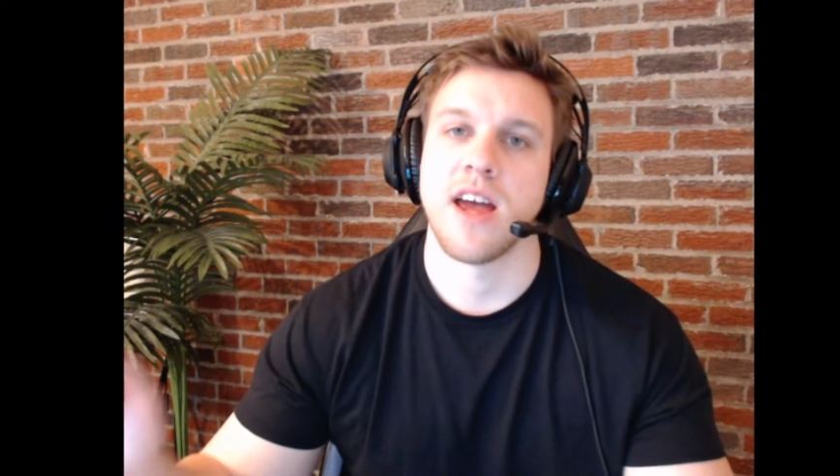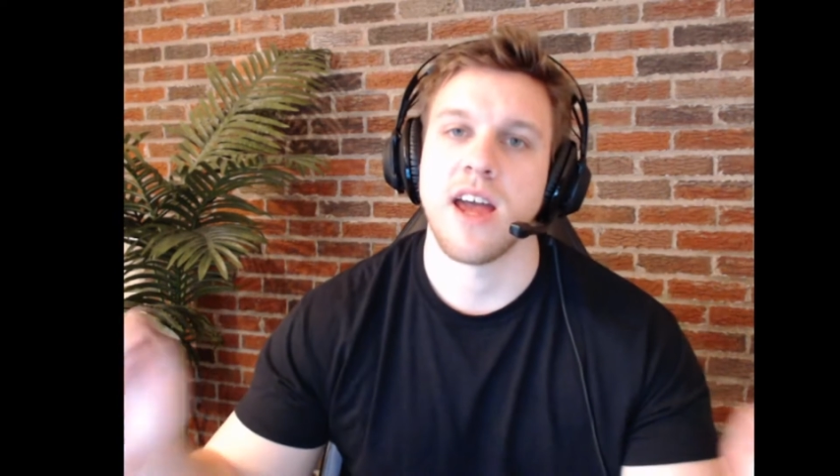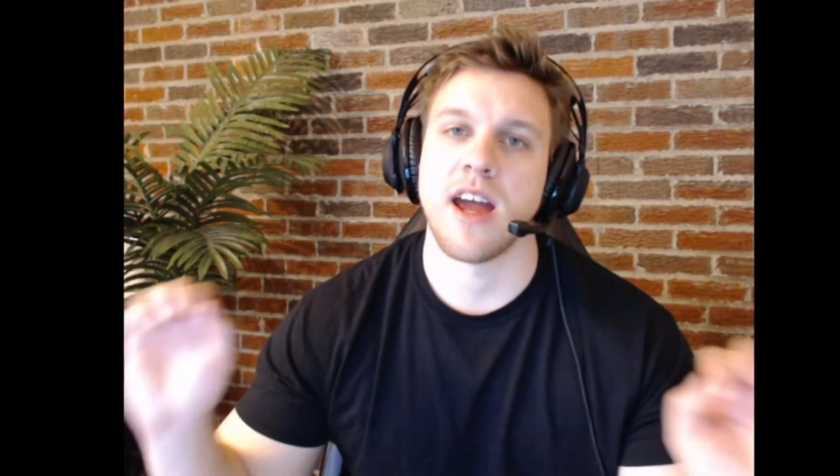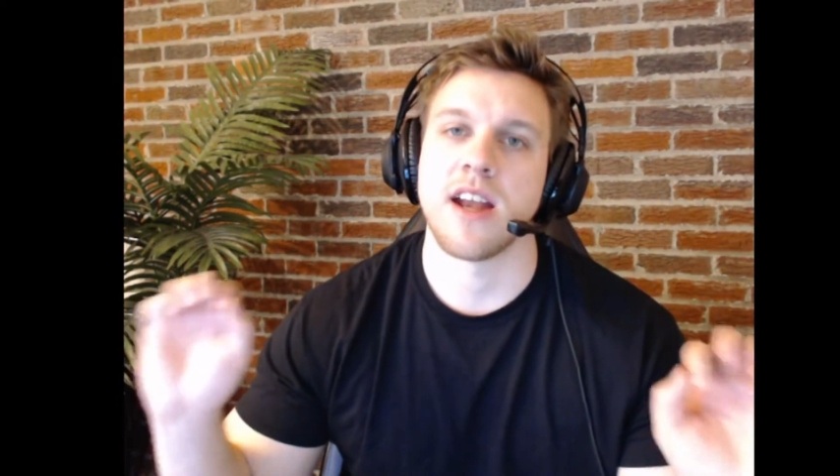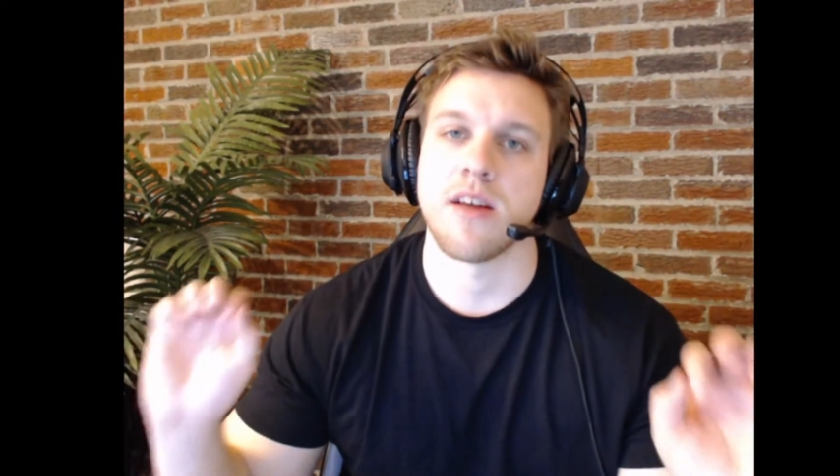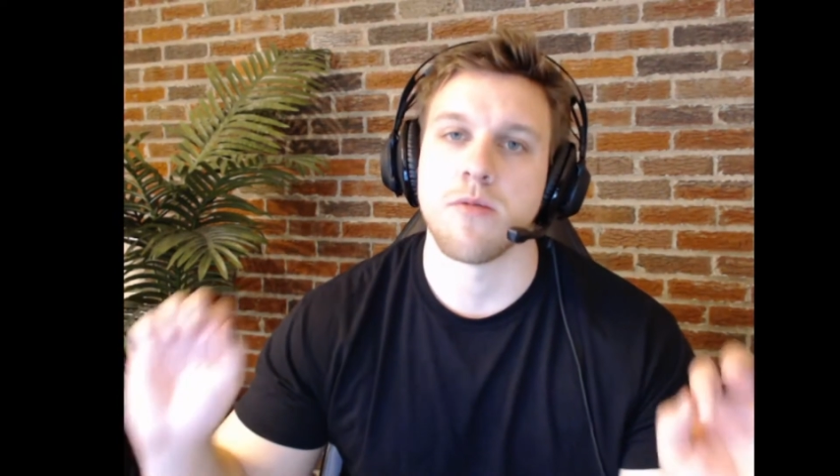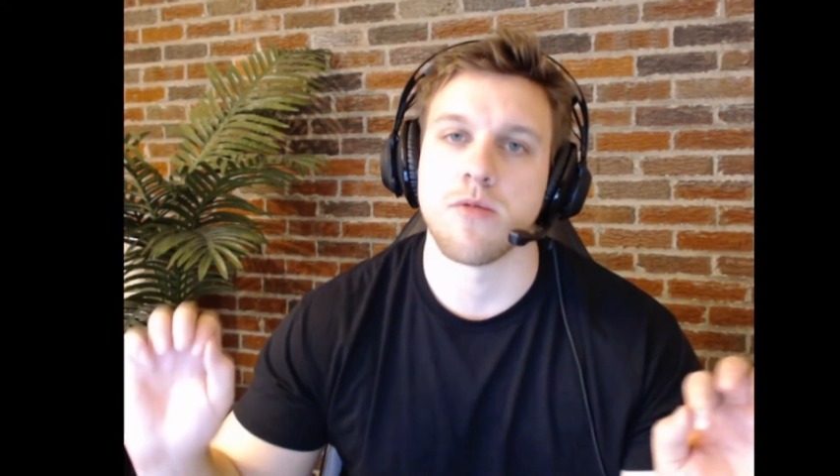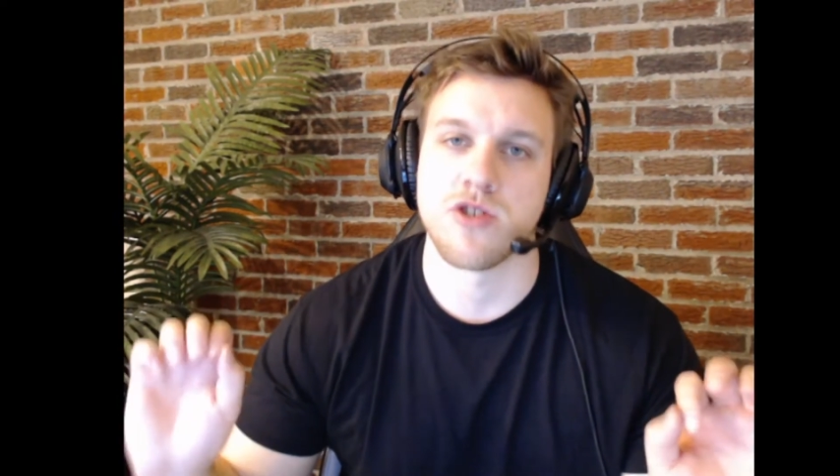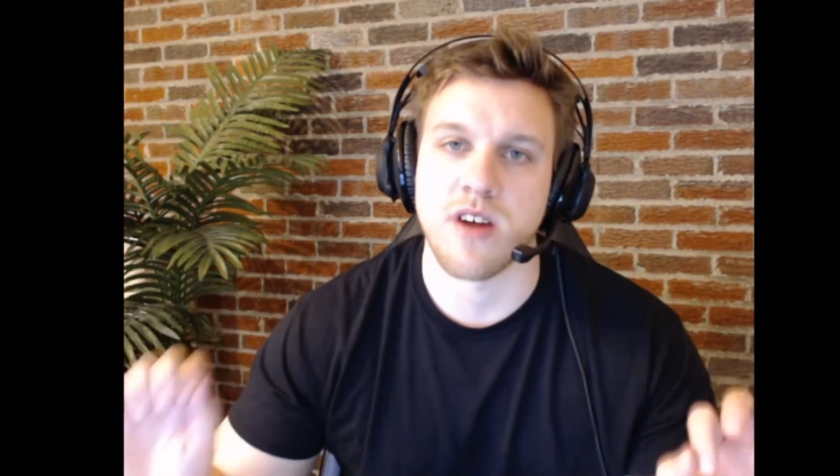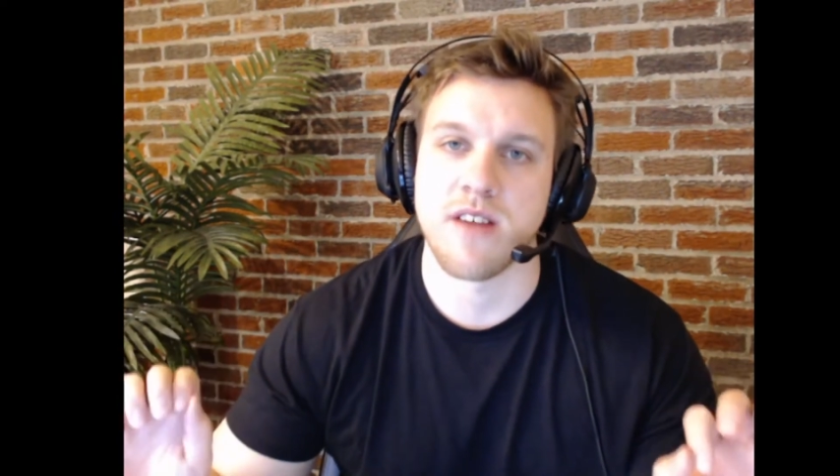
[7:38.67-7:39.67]
and it
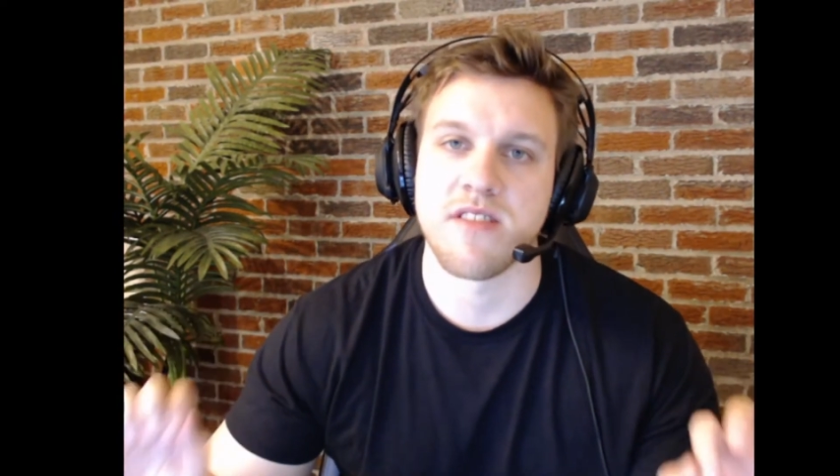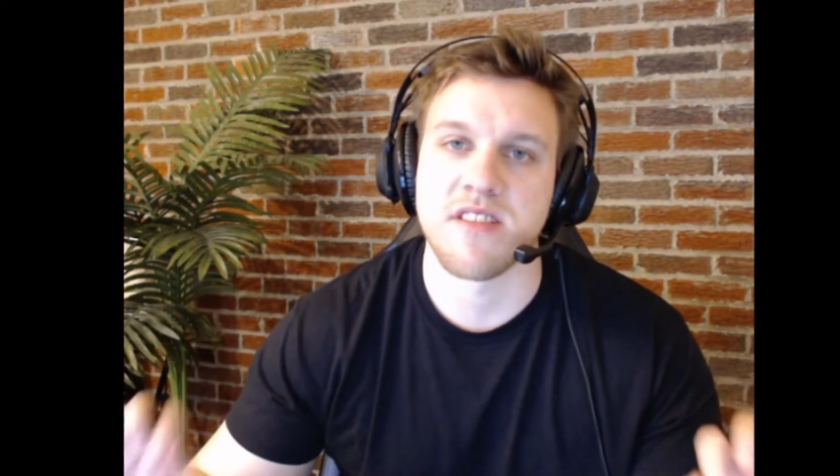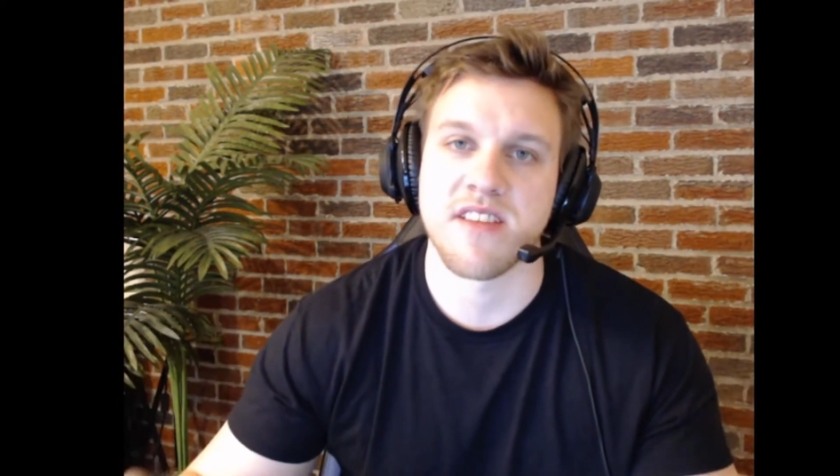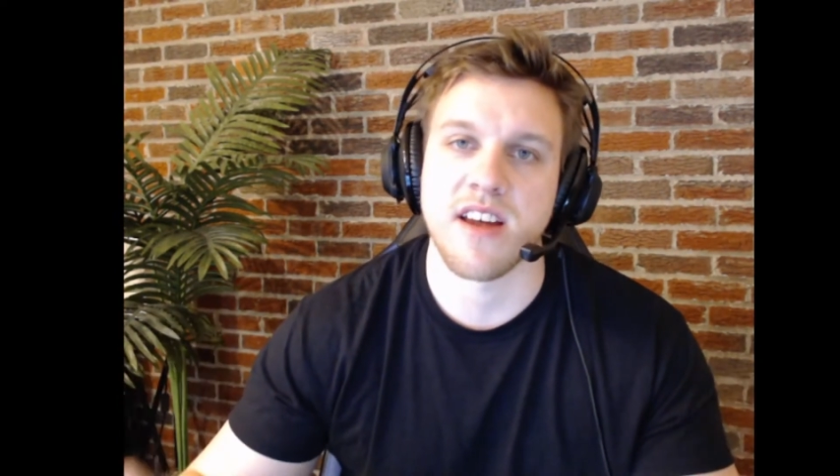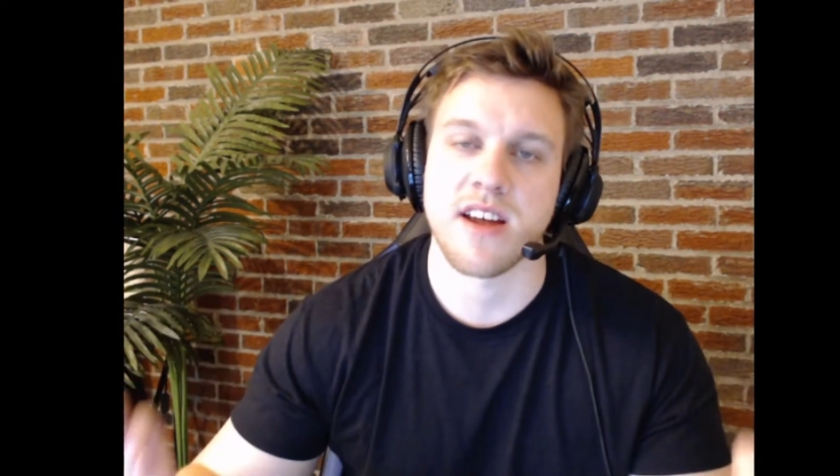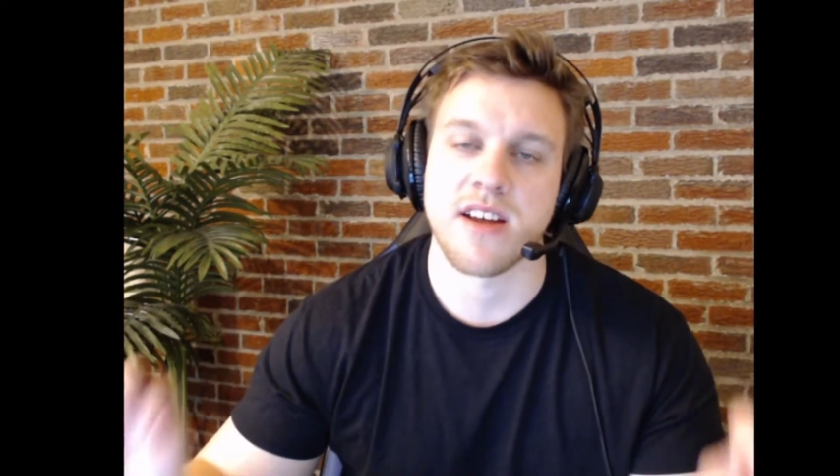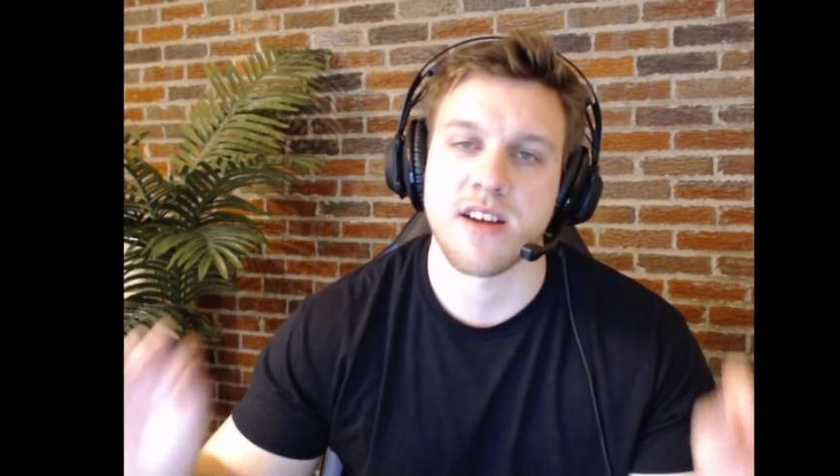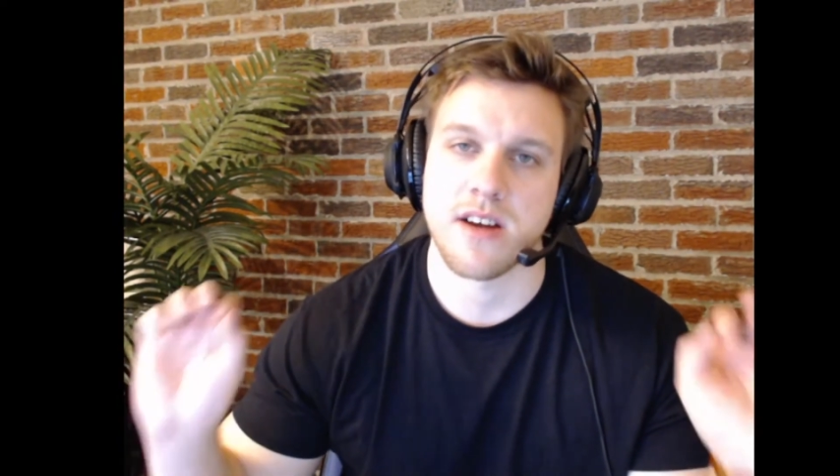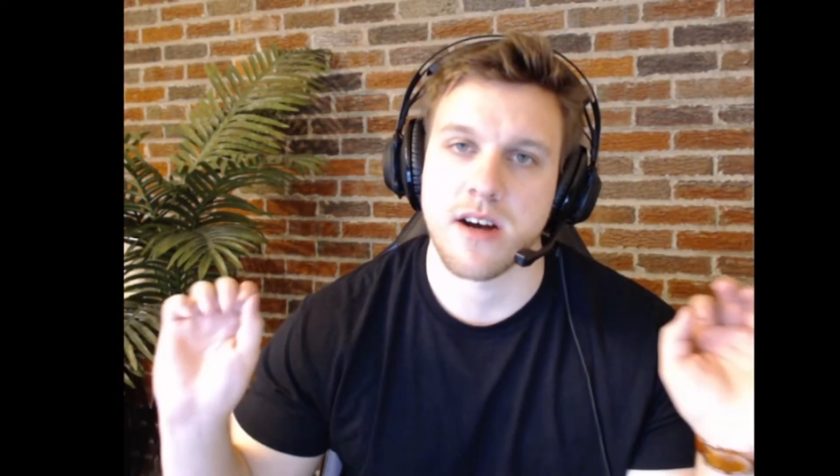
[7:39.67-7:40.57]
will drive this deck.